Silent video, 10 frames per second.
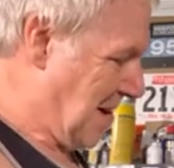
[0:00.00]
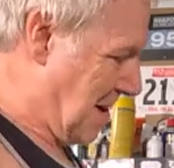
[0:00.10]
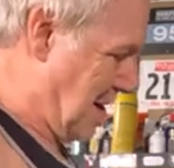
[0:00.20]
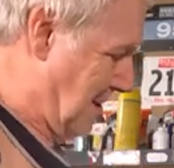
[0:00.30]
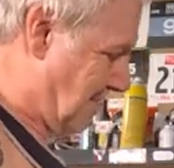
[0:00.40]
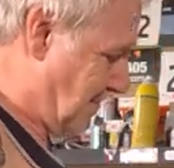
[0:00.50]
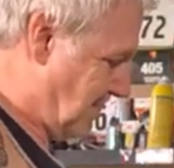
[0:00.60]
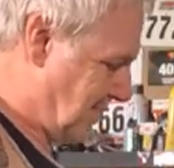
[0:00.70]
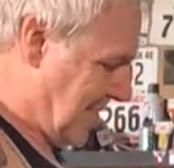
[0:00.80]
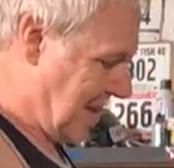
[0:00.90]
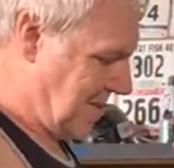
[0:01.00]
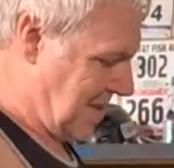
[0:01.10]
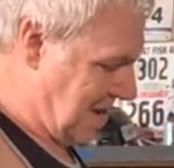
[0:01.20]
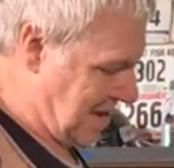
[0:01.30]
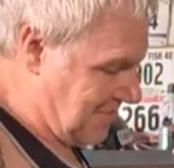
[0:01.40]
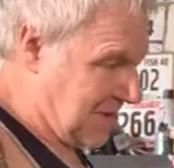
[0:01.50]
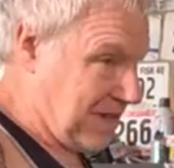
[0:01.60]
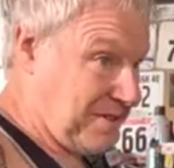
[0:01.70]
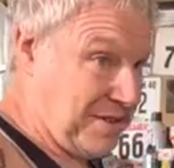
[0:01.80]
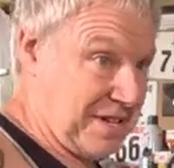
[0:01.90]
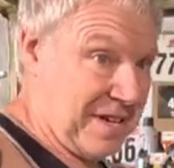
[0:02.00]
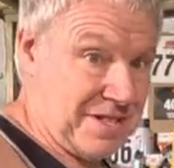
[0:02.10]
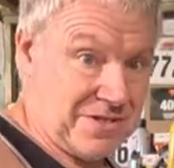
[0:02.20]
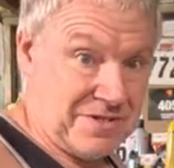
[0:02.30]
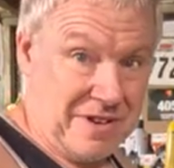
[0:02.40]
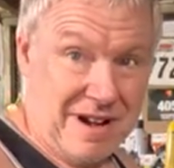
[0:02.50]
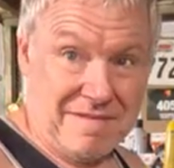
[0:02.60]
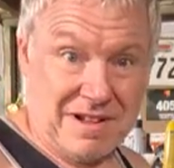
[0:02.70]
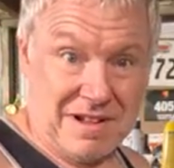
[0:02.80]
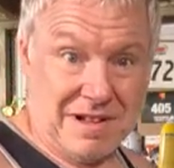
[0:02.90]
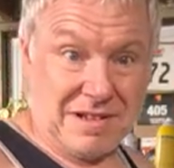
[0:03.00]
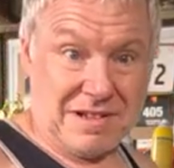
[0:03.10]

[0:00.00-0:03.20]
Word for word: um, I think when I looked at Strava,